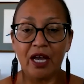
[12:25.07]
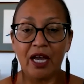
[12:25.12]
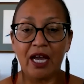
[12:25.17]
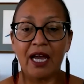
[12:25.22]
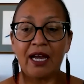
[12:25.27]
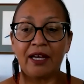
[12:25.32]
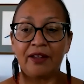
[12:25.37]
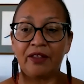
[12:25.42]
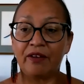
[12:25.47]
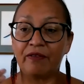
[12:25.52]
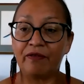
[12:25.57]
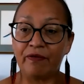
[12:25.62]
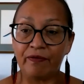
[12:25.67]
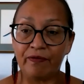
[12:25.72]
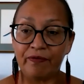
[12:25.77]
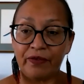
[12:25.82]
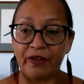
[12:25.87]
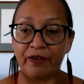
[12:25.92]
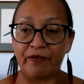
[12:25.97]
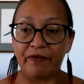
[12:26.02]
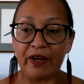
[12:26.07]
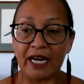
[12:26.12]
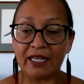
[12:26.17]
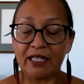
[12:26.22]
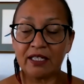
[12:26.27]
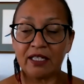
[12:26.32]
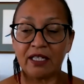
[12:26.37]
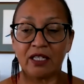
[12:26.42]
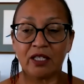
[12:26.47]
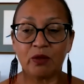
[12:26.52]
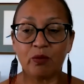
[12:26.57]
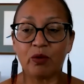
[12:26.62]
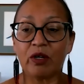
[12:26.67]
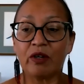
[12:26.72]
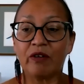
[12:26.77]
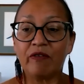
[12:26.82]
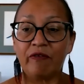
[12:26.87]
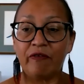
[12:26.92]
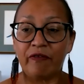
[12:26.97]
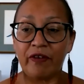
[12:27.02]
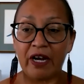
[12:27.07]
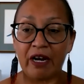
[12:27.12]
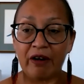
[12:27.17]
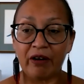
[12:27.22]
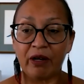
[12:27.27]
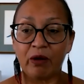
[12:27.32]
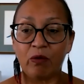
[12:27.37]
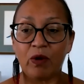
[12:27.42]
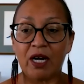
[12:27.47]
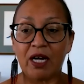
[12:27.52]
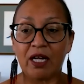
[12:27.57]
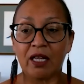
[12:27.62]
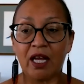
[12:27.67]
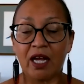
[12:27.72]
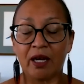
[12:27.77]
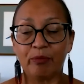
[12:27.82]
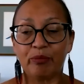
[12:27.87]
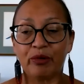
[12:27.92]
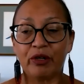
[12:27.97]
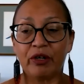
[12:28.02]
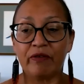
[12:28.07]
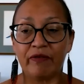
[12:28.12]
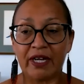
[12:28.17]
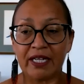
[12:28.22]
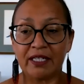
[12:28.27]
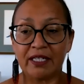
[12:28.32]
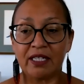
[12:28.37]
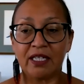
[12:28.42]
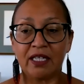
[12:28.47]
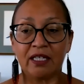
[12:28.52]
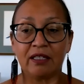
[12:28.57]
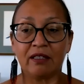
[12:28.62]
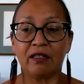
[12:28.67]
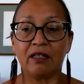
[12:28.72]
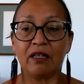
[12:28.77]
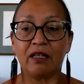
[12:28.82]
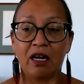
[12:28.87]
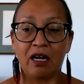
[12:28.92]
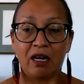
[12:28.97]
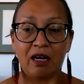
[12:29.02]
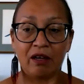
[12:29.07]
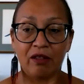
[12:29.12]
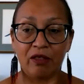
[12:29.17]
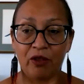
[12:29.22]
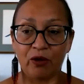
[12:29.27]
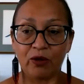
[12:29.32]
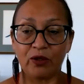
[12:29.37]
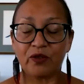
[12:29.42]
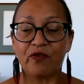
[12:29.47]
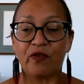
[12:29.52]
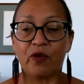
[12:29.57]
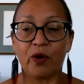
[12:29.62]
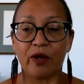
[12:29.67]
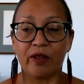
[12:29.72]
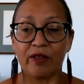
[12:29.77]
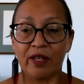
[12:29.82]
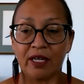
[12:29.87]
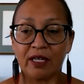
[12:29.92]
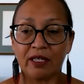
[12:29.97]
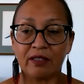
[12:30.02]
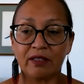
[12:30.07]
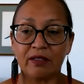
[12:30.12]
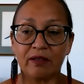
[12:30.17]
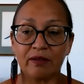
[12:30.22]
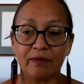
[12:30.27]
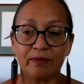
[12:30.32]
And the vaccines work very well at preventing those 4 things.